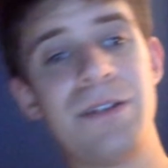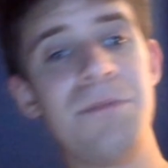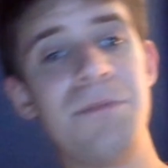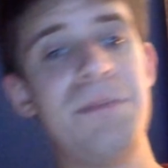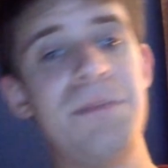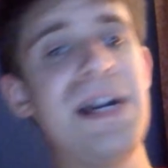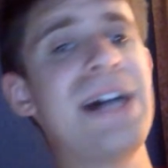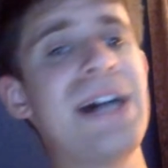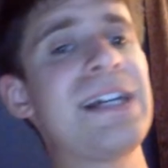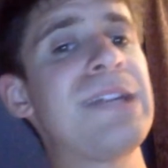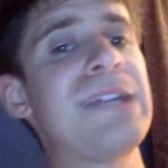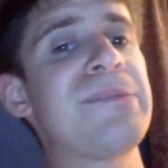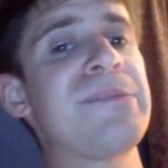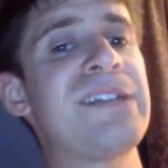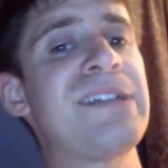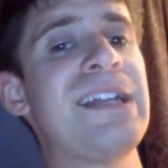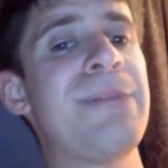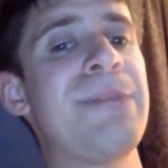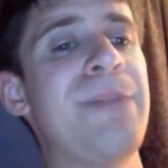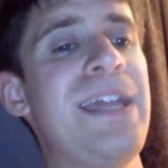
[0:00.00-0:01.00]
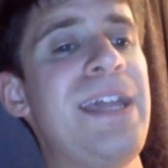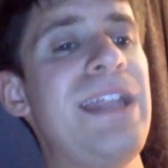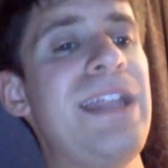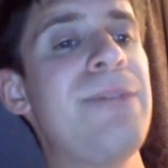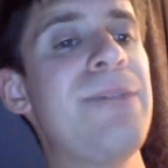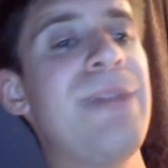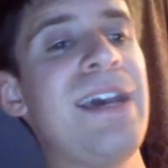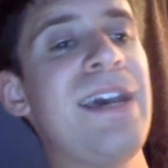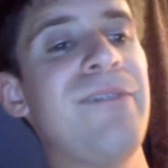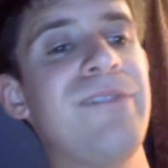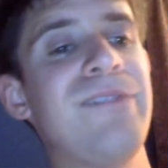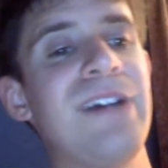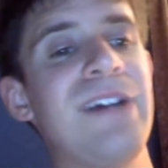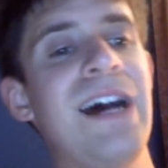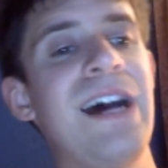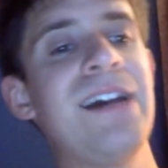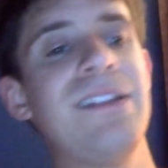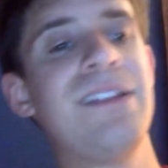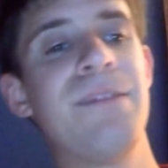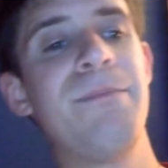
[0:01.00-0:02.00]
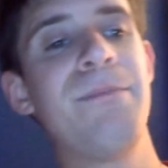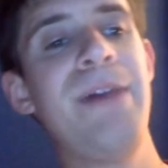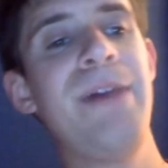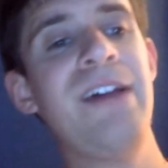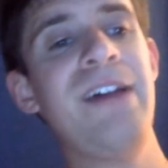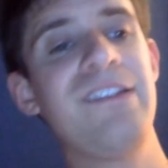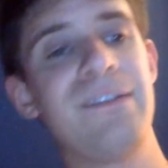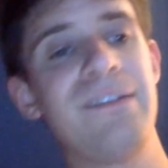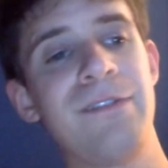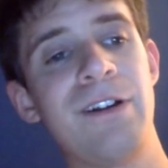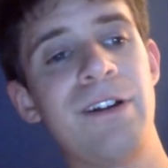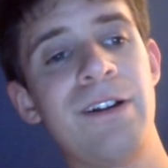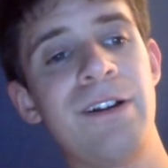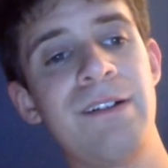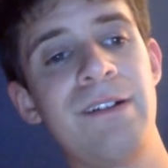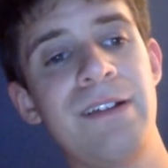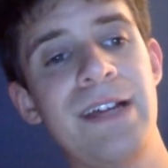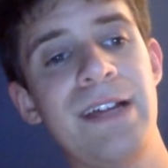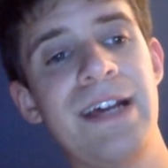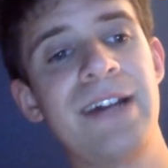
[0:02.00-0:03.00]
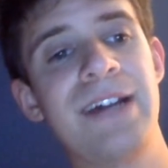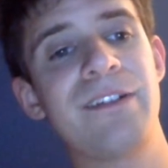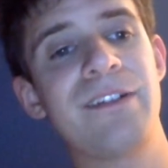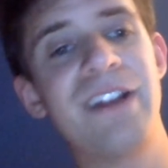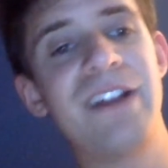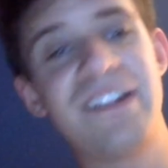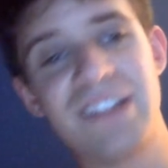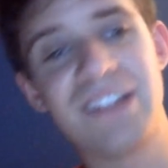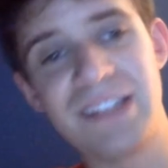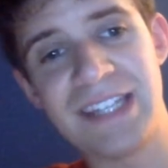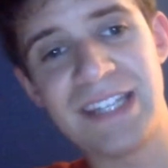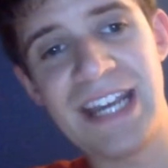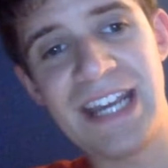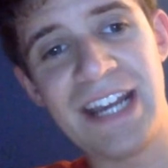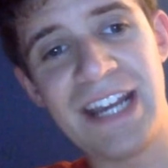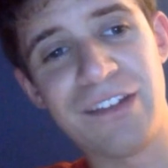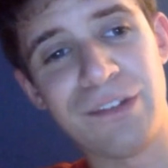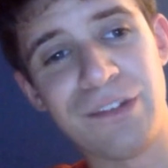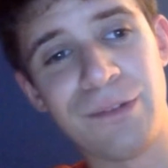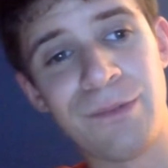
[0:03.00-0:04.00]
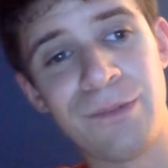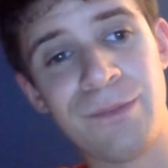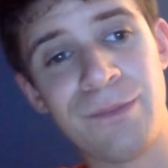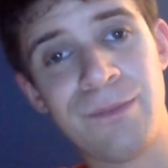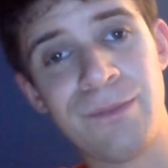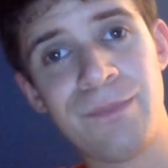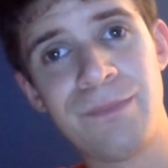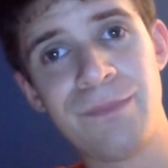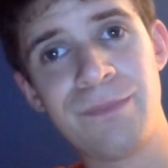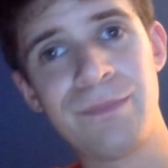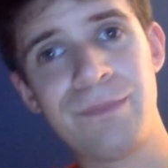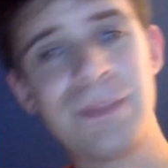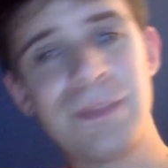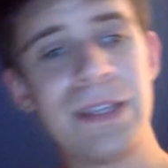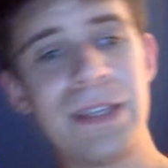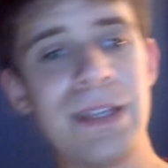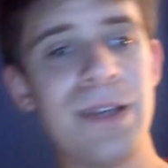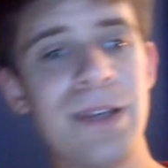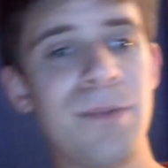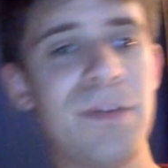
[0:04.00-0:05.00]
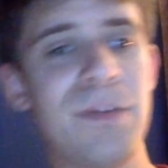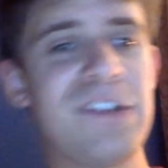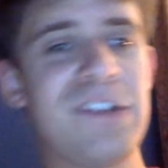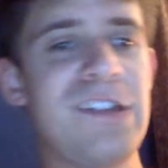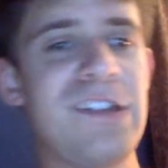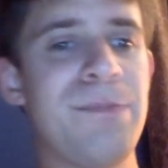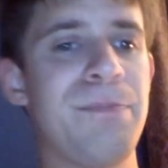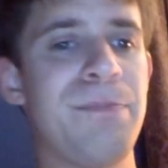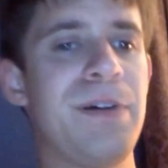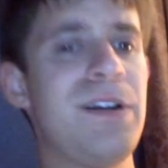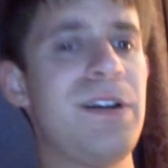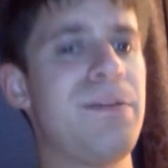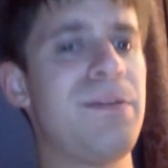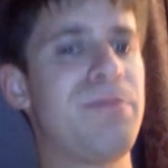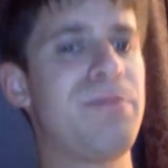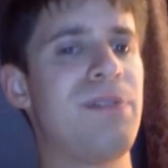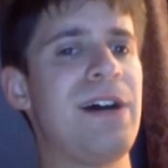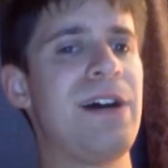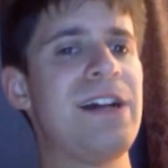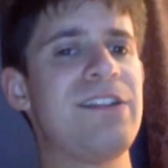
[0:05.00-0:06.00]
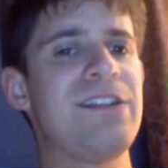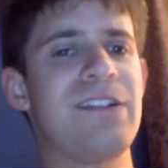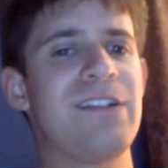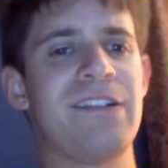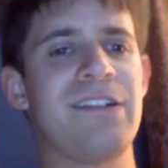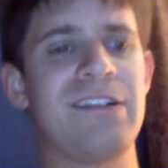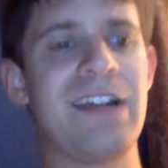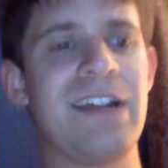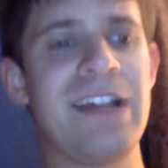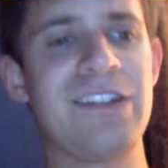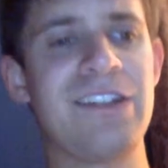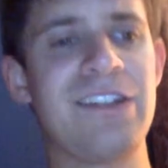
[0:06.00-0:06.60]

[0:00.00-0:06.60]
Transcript: Bianca ended up saying that Bayley may have gotten the best of her at Clash at the Castle, but she put her pride to the side to